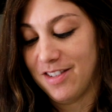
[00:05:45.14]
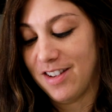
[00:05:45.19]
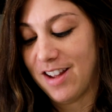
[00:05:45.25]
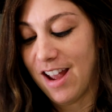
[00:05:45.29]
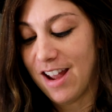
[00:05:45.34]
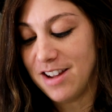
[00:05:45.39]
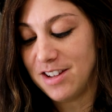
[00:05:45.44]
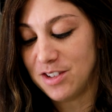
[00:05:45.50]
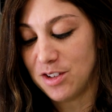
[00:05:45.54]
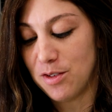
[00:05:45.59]

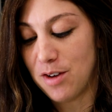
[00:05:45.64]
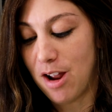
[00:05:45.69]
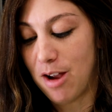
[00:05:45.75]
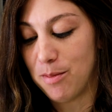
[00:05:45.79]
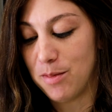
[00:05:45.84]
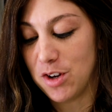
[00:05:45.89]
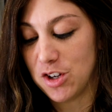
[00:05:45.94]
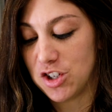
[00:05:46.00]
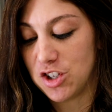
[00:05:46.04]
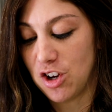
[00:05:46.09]
Okay, so now I'm
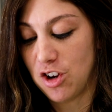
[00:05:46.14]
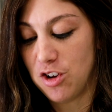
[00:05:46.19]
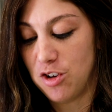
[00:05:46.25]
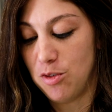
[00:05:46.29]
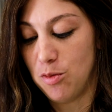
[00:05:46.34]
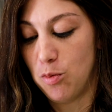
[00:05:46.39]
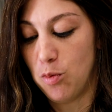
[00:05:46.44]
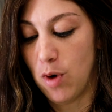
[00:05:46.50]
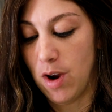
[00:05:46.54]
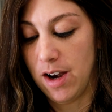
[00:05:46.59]
going to show you
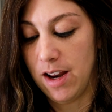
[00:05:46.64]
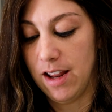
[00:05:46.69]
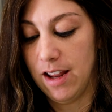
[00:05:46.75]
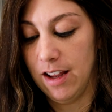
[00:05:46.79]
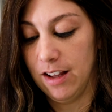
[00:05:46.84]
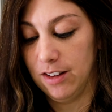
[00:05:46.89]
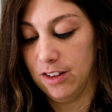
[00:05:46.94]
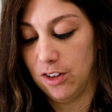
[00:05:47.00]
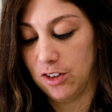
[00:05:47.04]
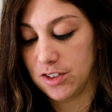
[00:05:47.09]
what
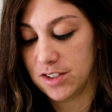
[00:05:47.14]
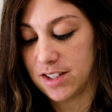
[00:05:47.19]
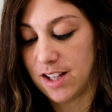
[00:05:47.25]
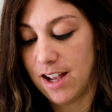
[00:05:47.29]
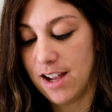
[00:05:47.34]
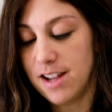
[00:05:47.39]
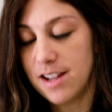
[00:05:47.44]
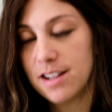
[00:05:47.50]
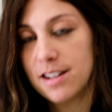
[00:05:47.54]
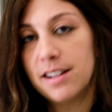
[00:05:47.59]
it looks
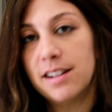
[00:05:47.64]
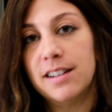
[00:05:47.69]
like.